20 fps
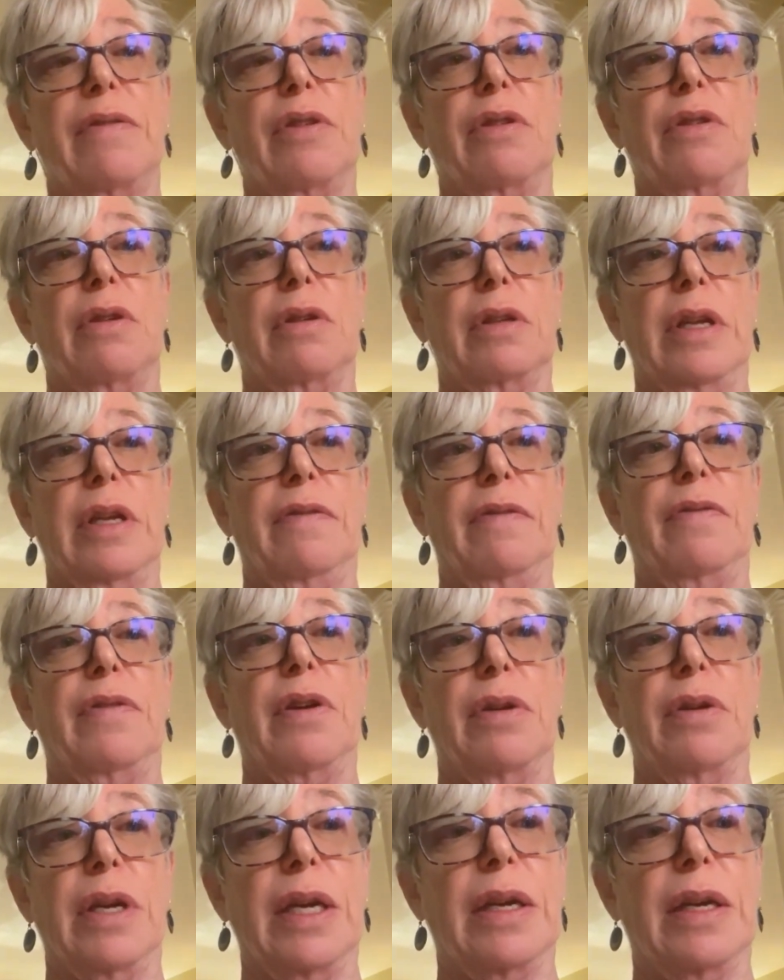early
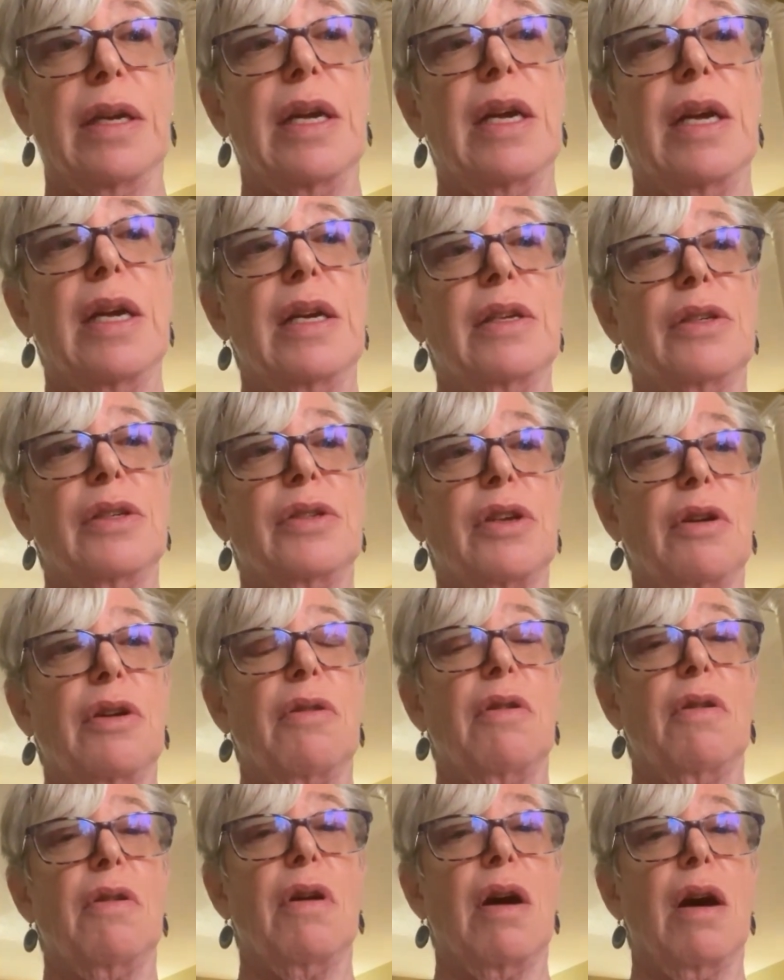voting.
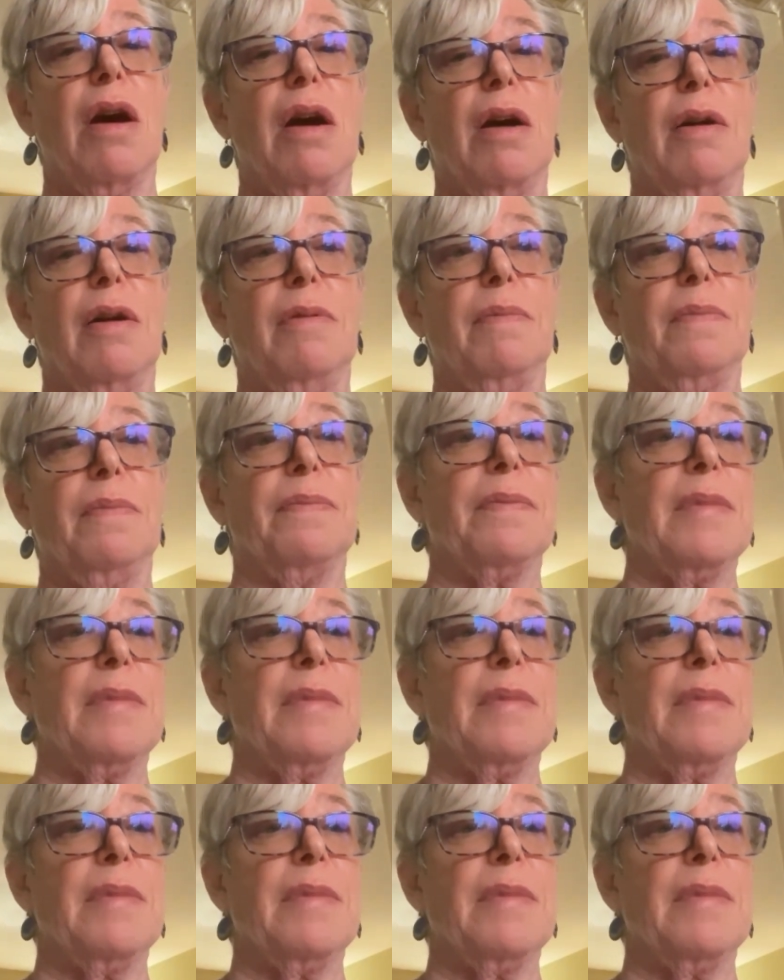So I'm